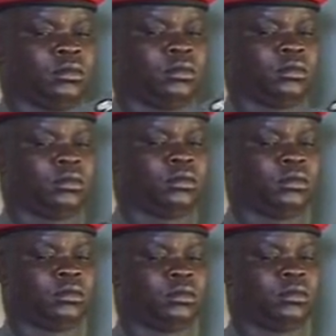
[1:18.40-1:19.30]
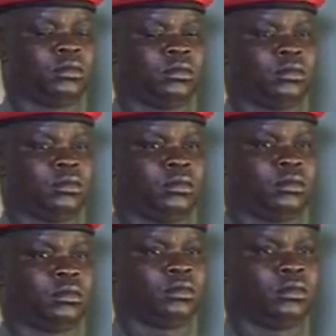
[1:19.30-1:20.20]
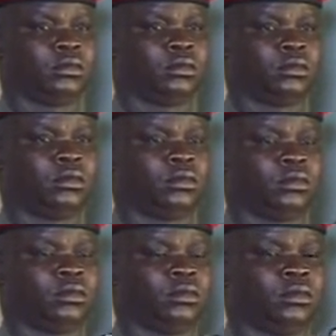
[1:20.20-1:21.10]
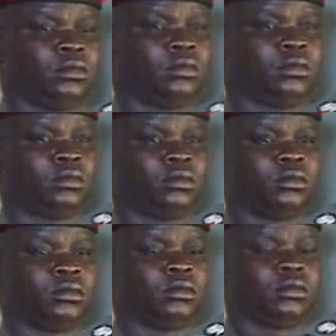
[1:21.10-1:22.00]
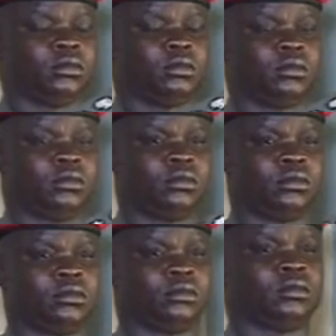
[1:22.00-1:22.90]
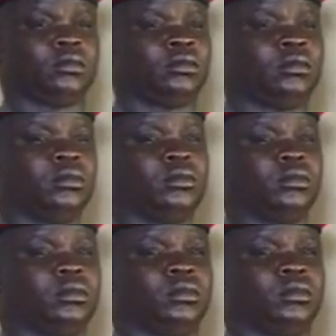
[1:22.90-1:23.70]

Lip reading: [no speech]